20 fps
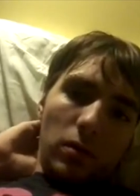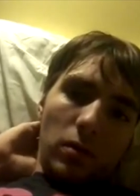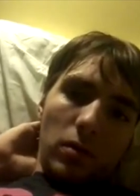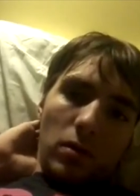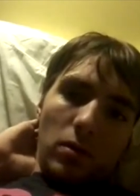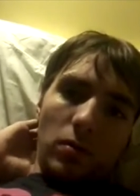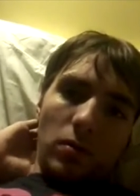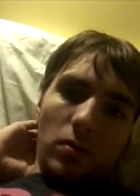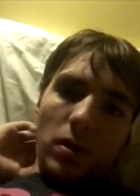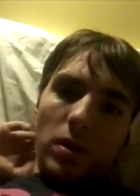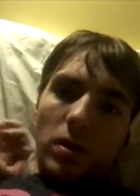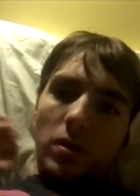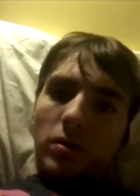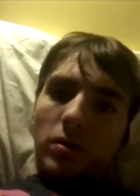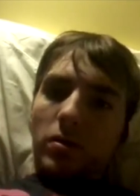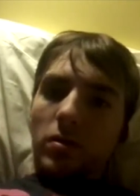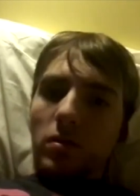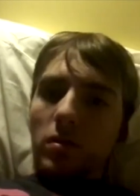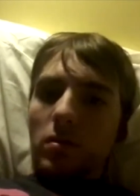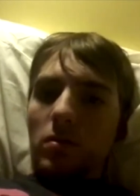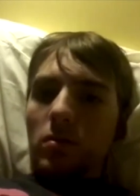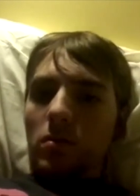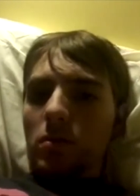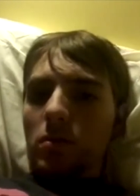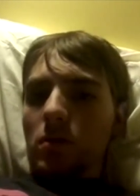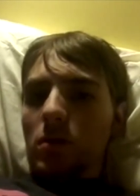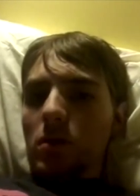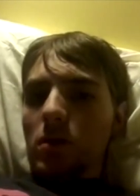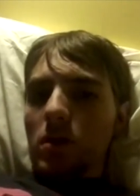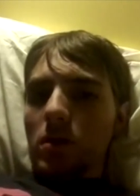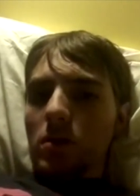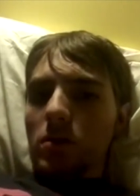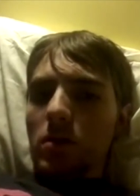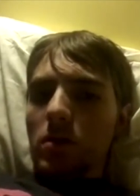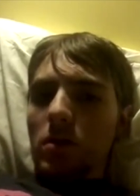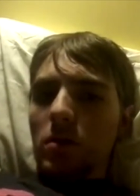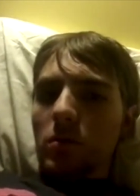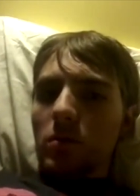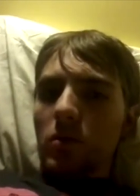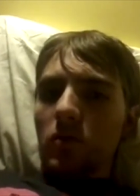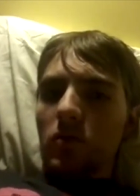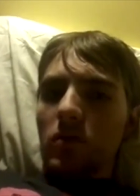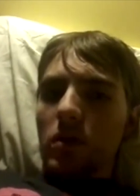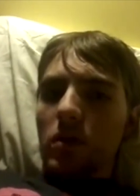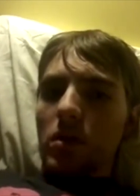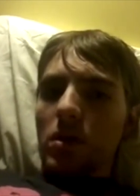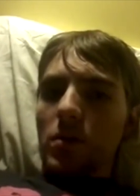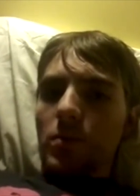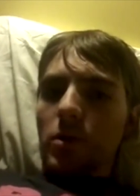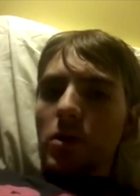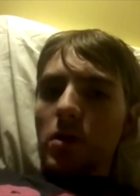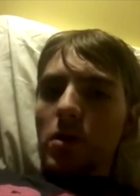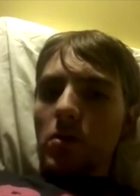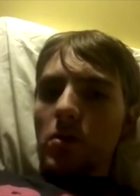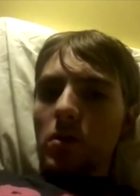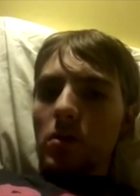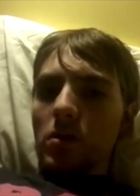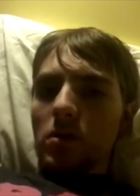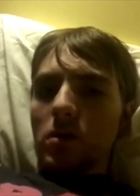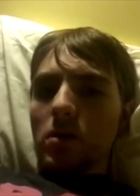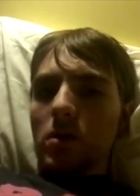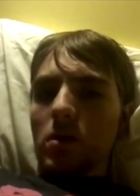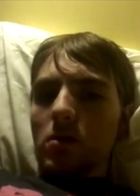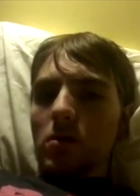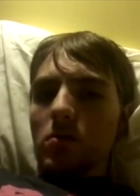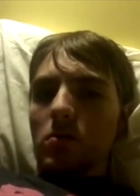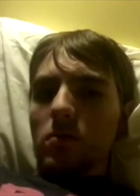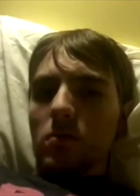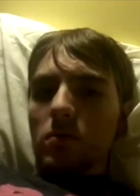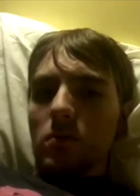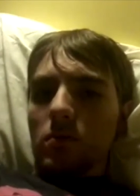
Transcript: Alright, so I saw the movie a couple hours ago.